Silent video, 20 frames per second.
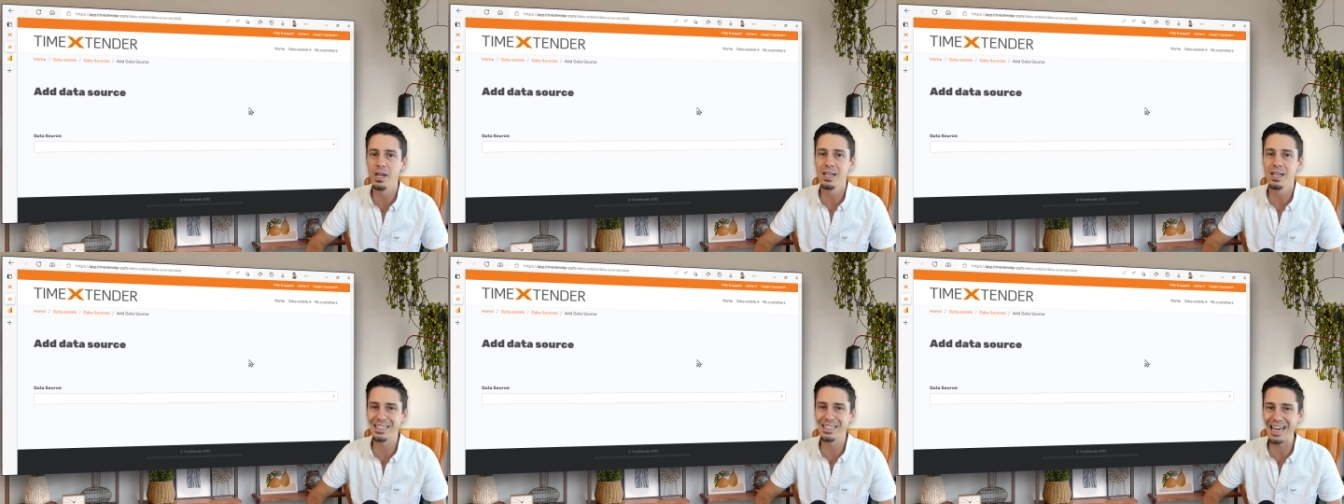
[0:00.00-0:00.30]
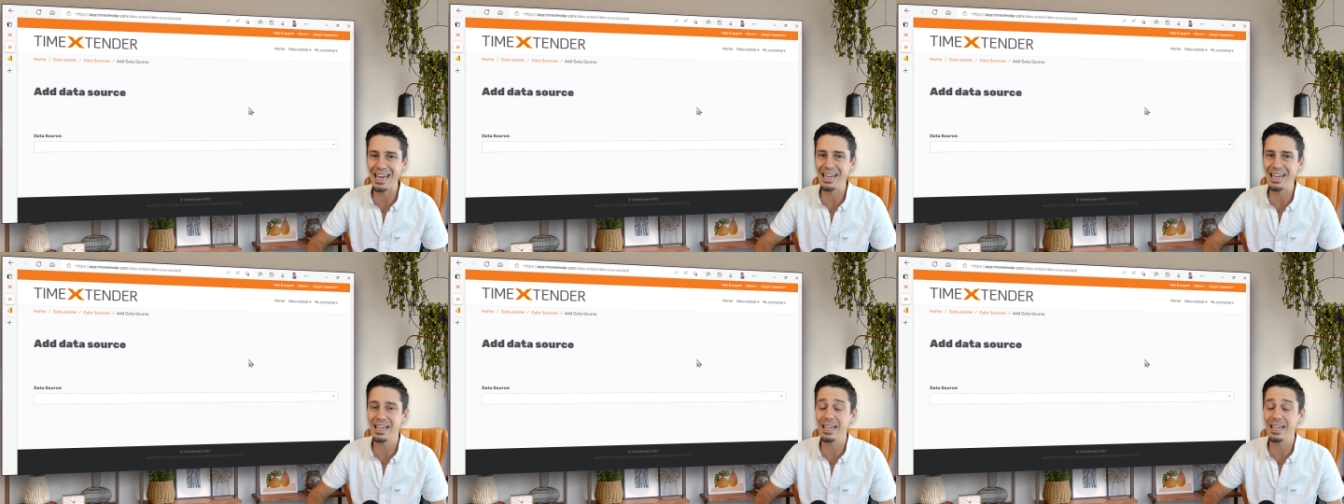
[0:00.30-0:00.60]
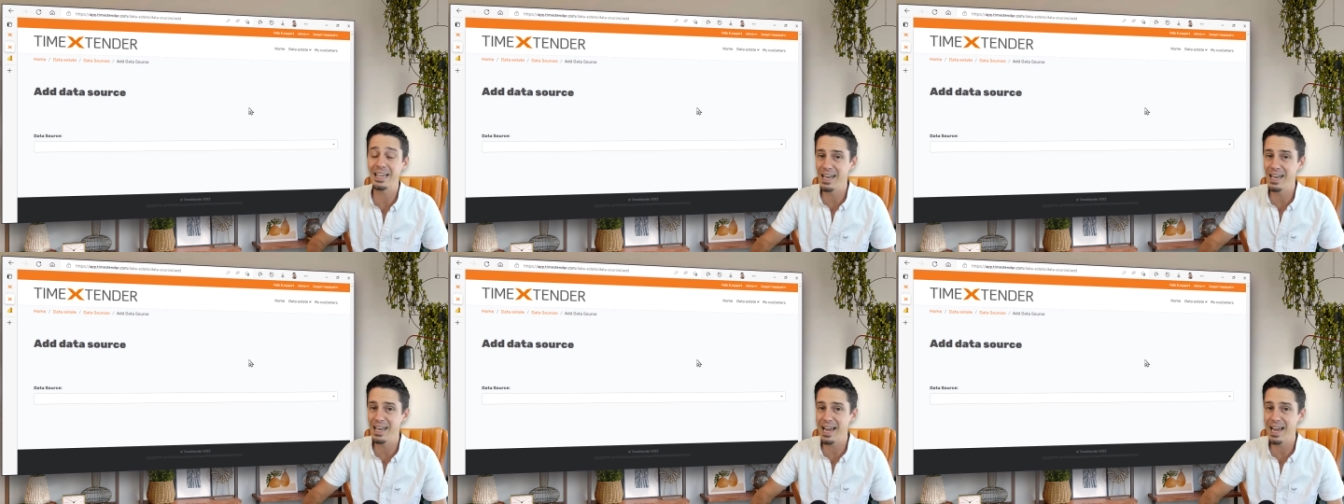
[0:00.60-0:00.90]
data
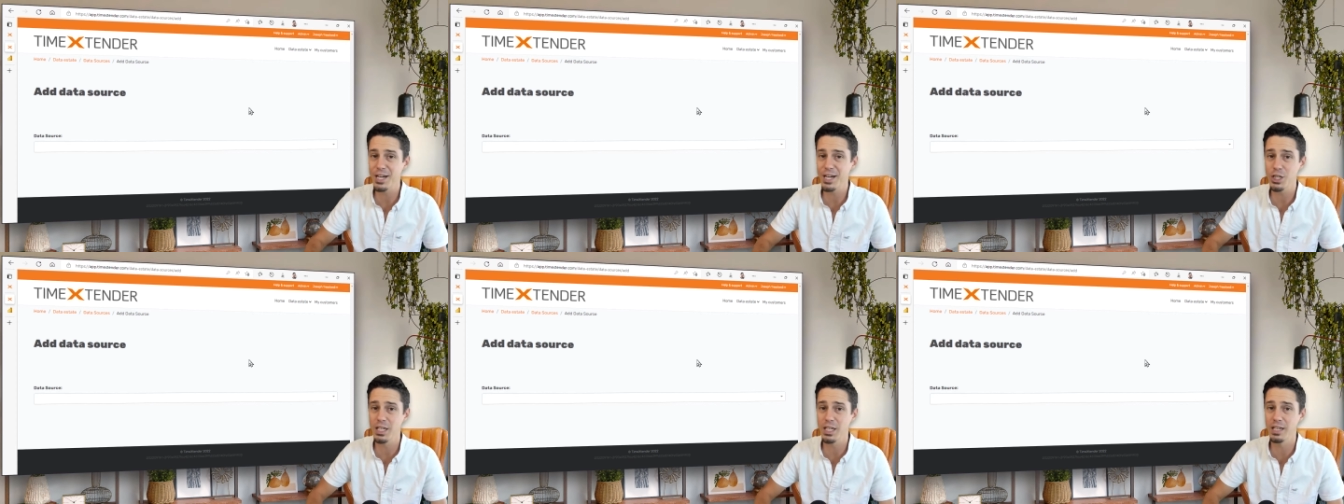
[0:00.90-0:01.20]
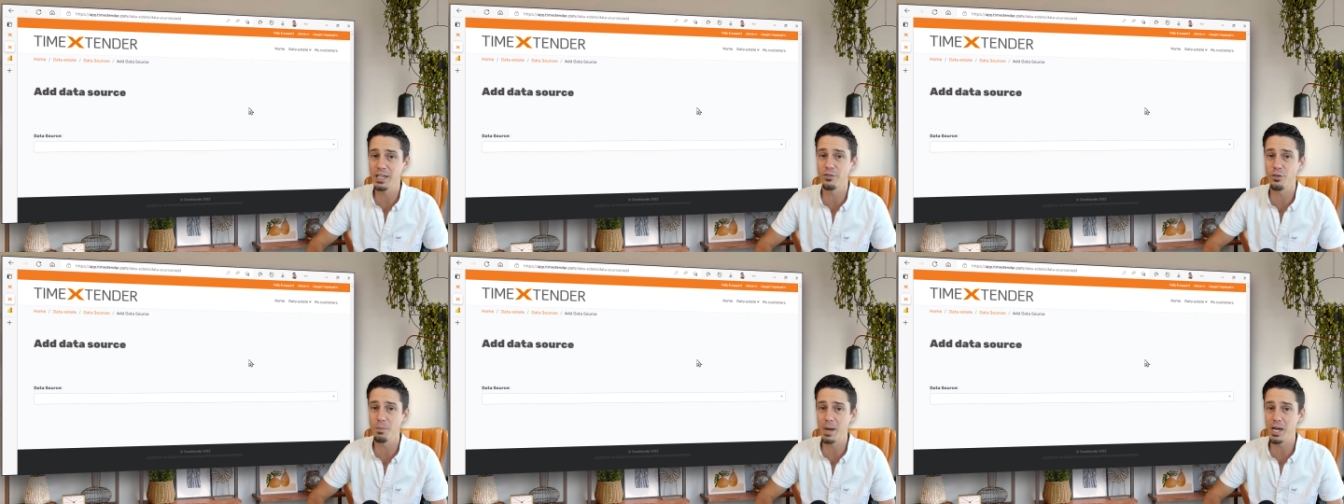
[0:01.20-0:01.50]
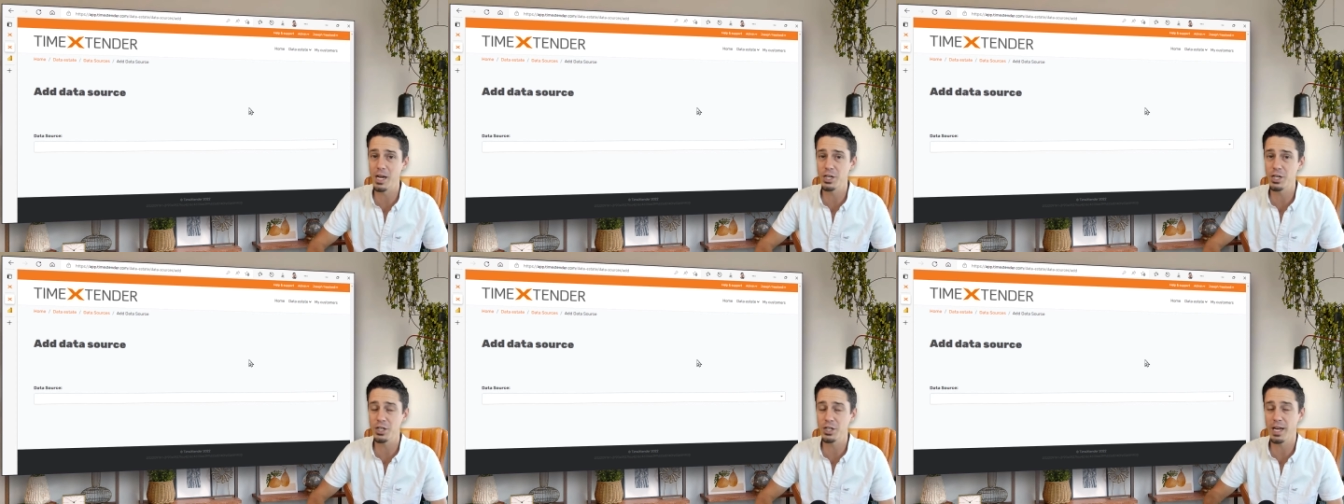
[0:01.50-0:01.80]
connection
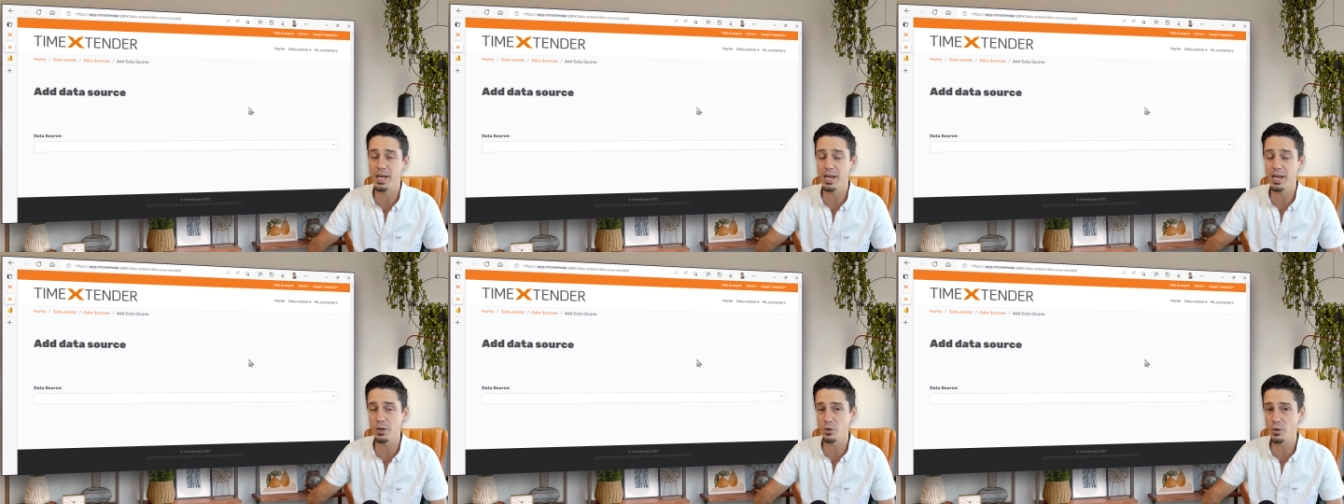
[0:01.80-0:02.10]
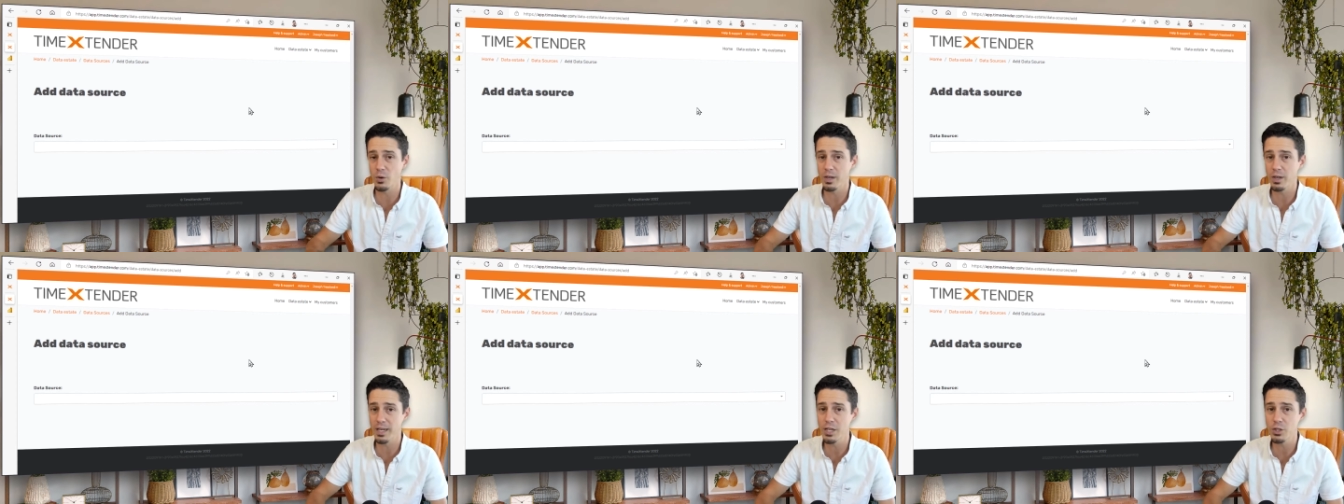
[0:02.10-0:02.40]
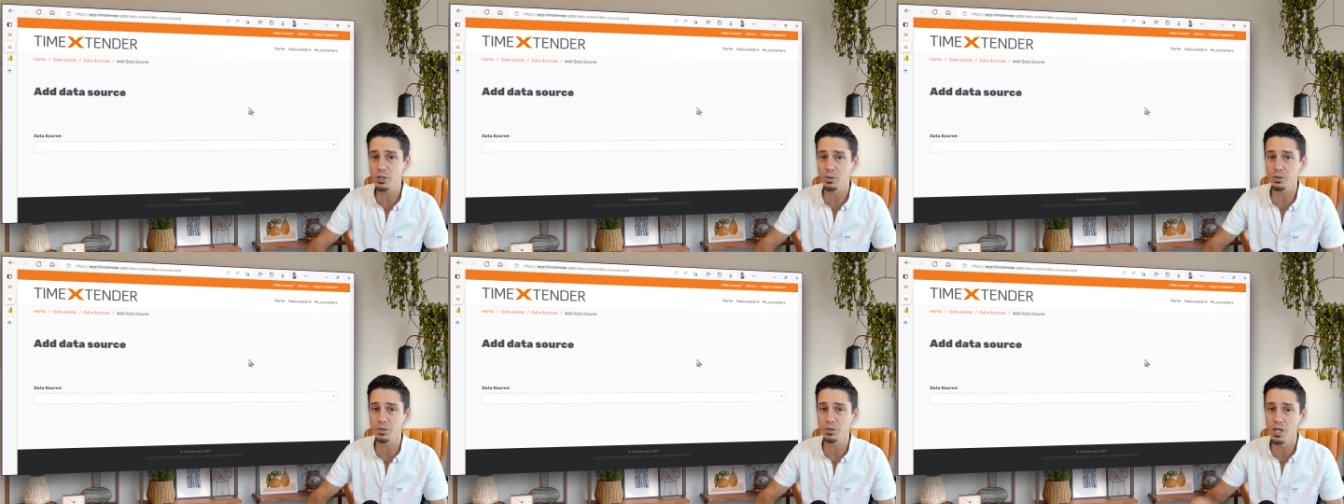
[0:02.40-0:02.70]
information and
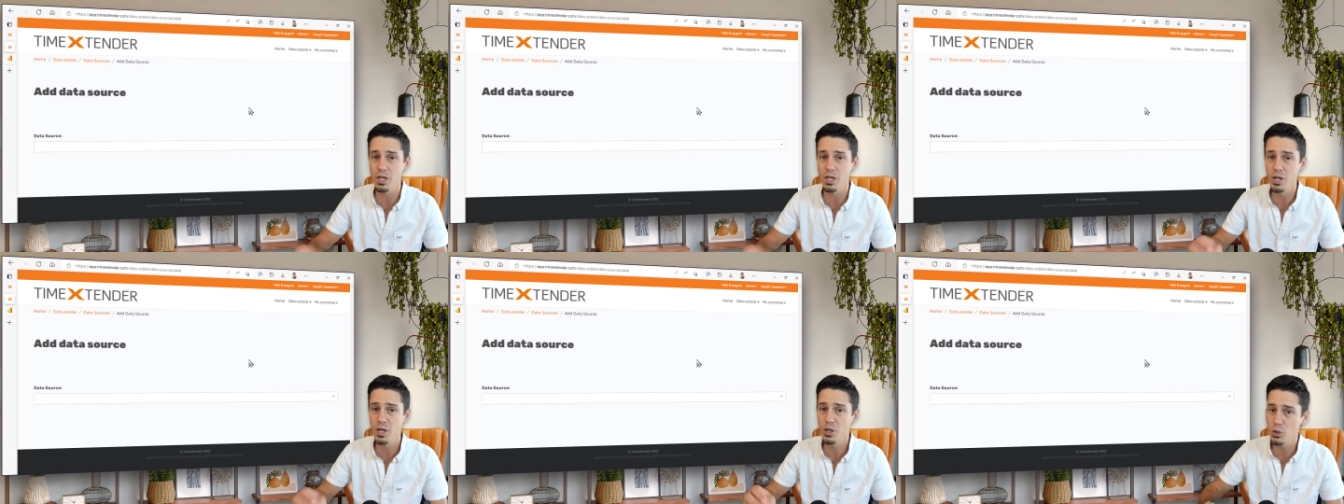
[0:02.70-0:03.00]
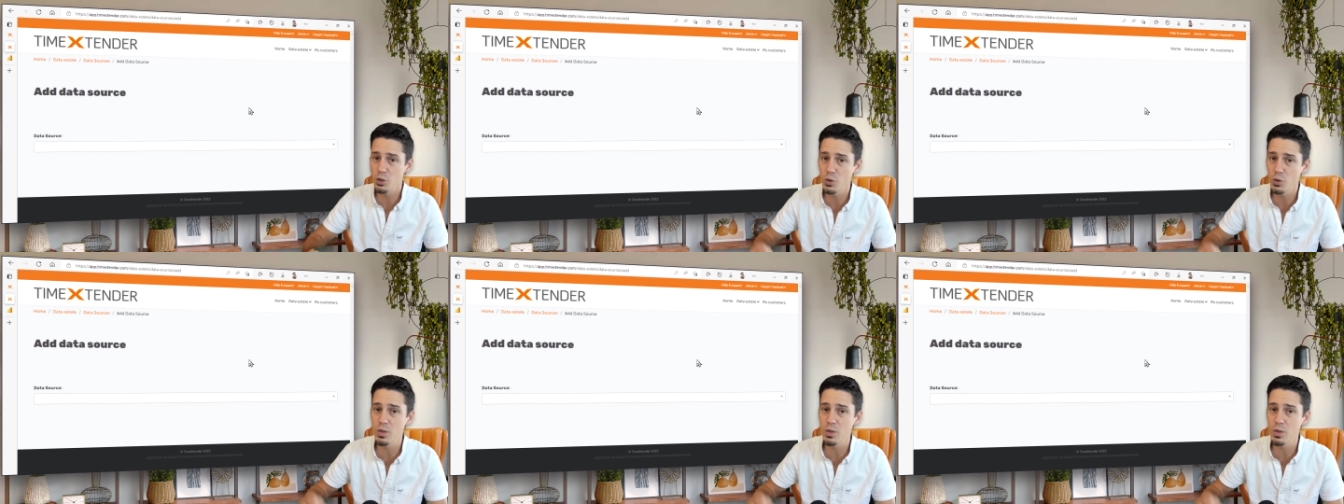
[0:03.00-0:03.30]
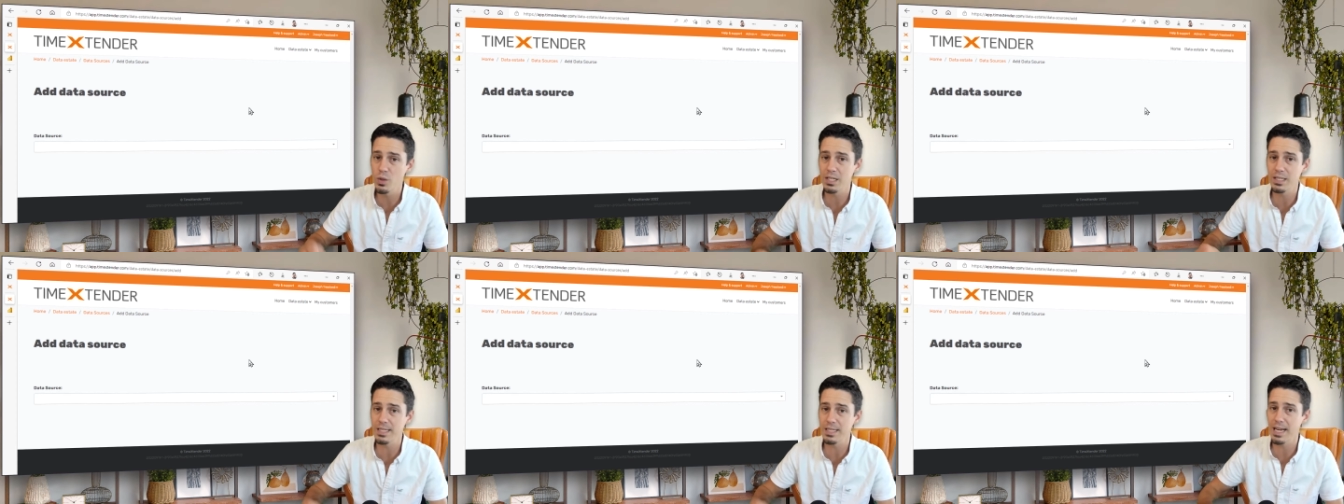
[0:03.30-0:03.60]
credentials to
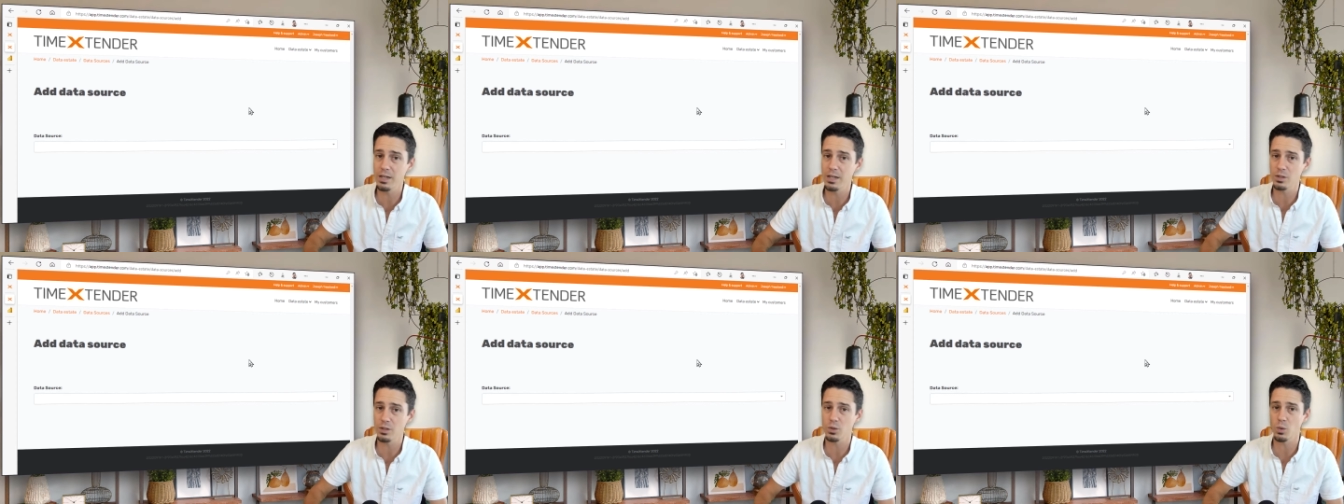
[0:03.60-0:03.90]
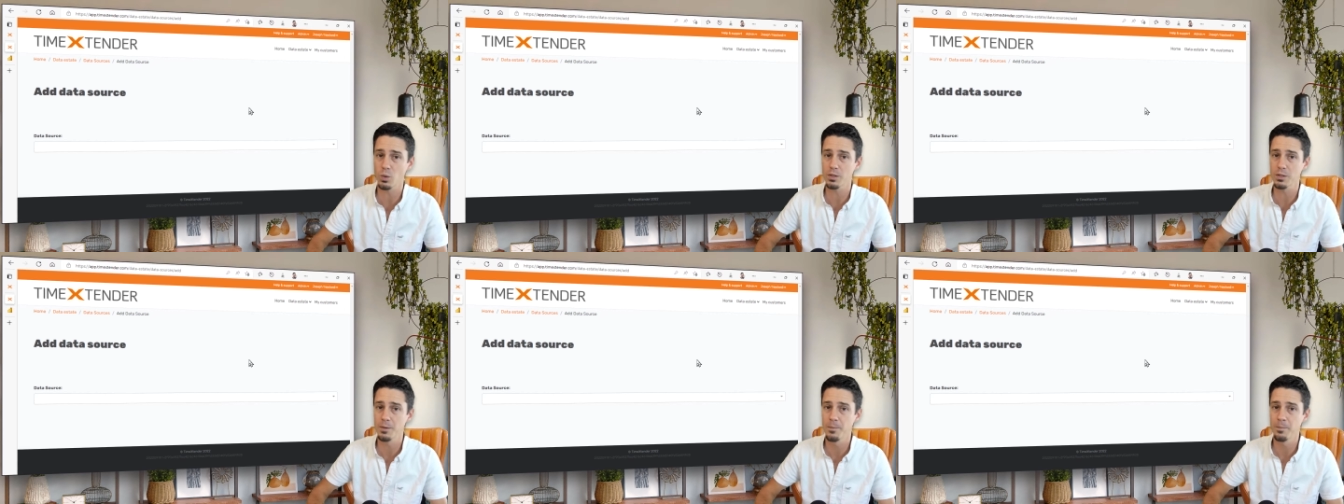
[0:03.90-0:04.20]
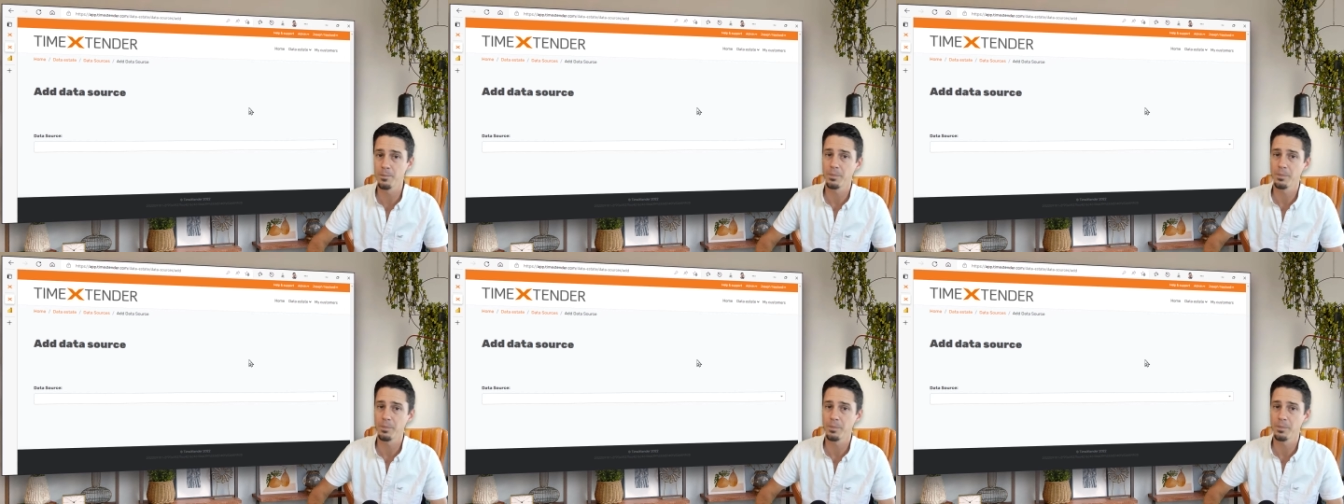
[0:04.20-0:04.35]
this data source.